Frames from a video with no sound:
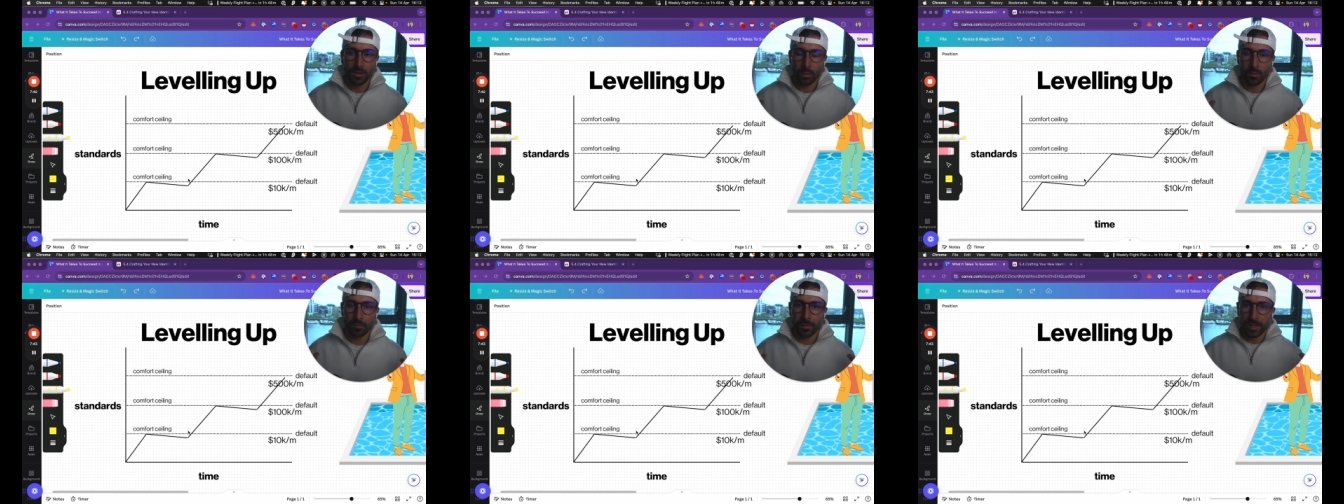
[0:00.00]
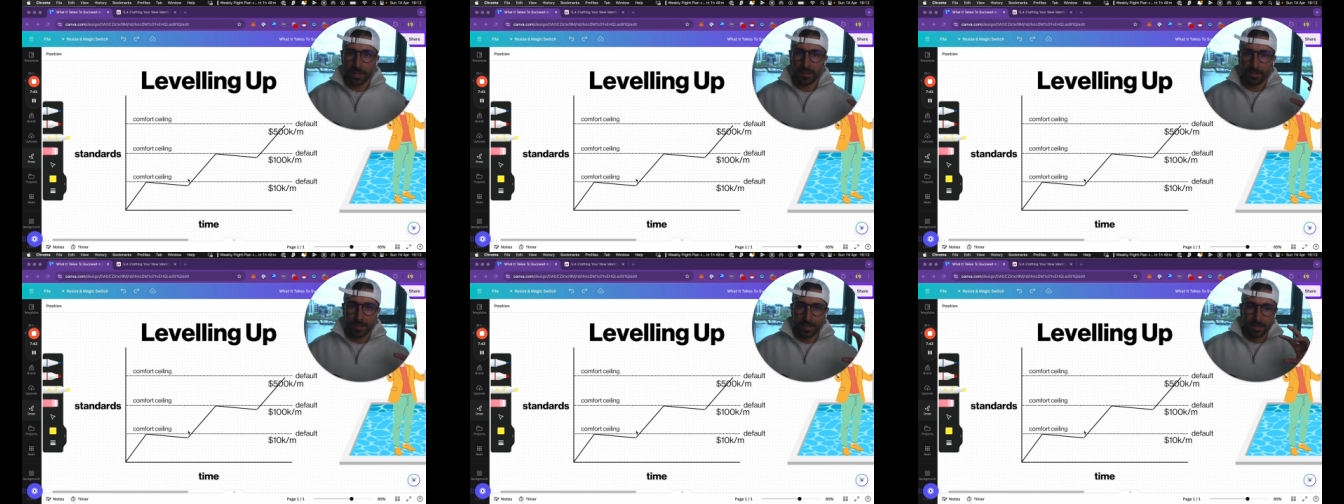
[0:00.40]
or
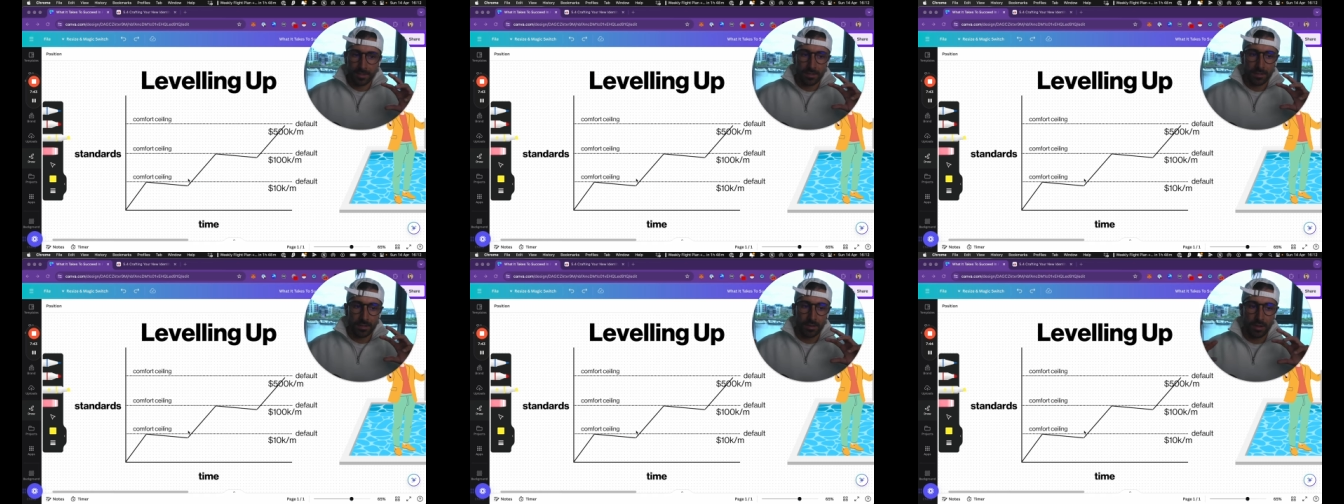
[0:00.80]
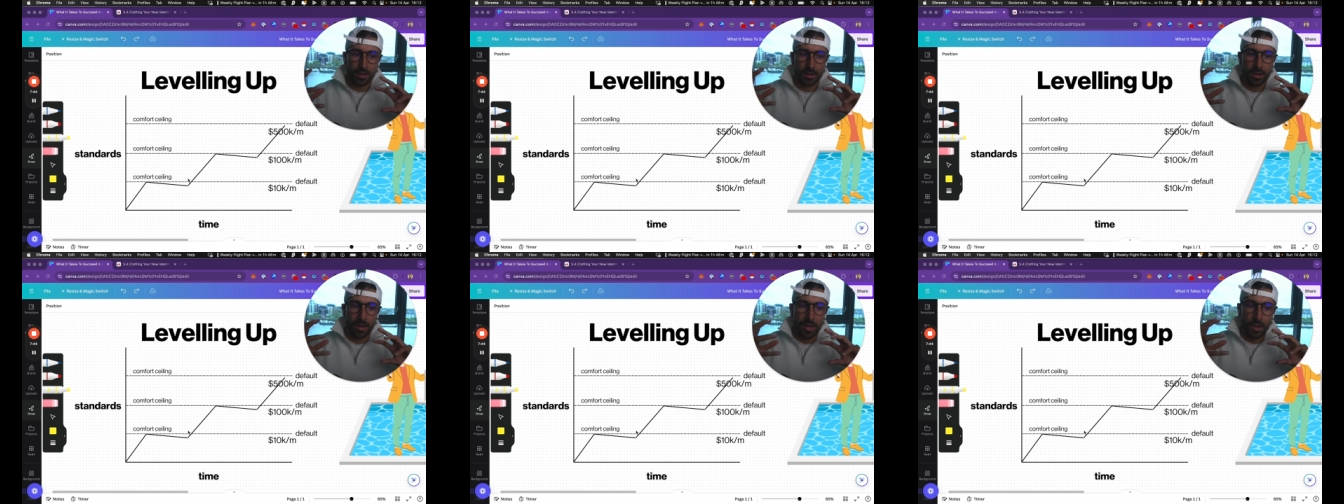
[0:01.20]
feeling things that
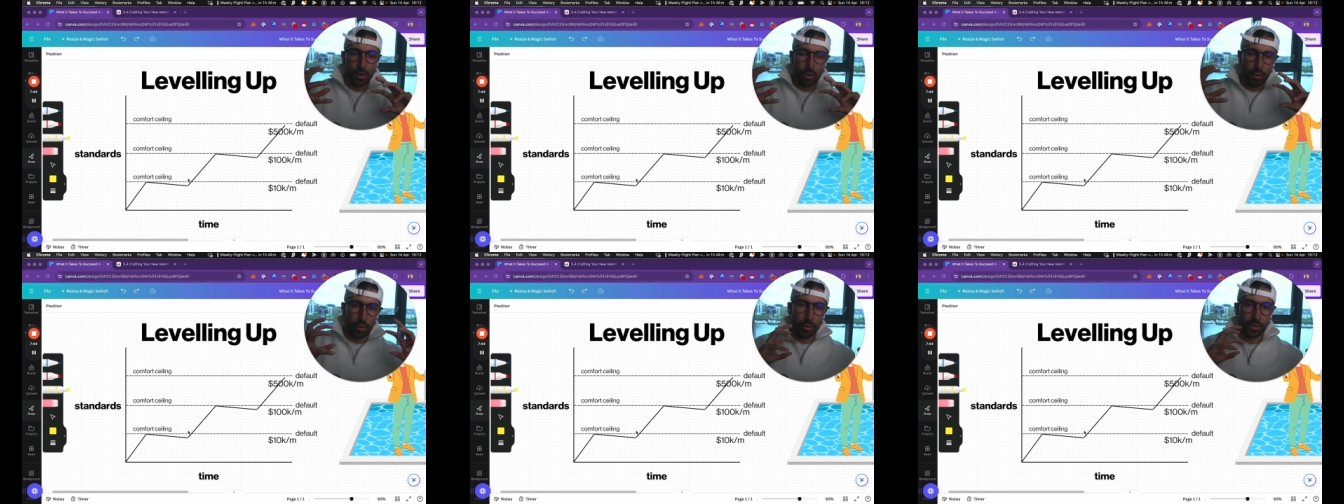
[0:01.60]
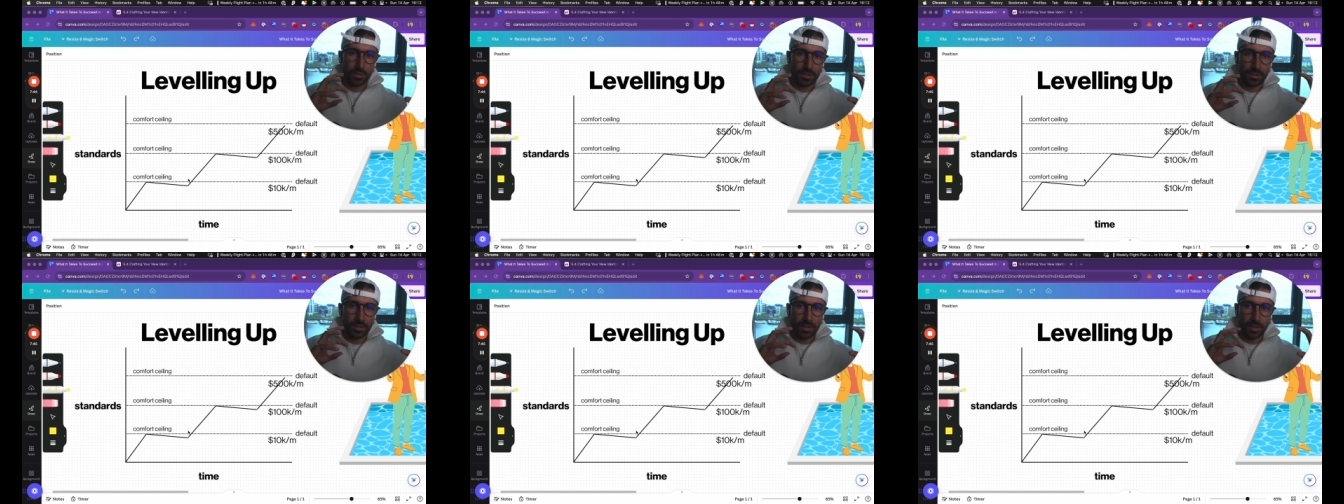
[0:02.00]
are
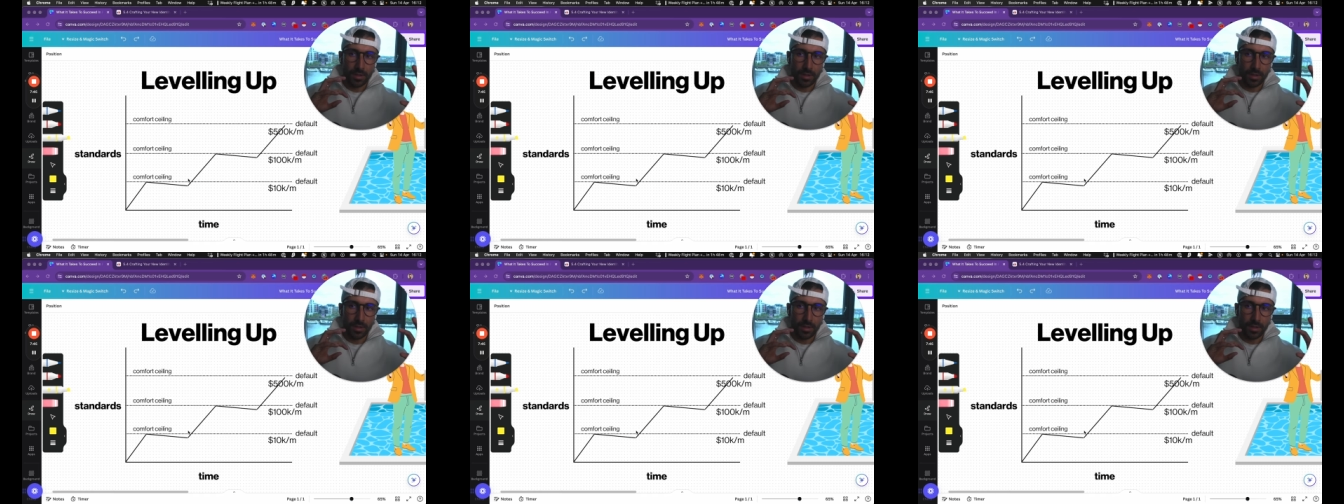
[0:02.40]
not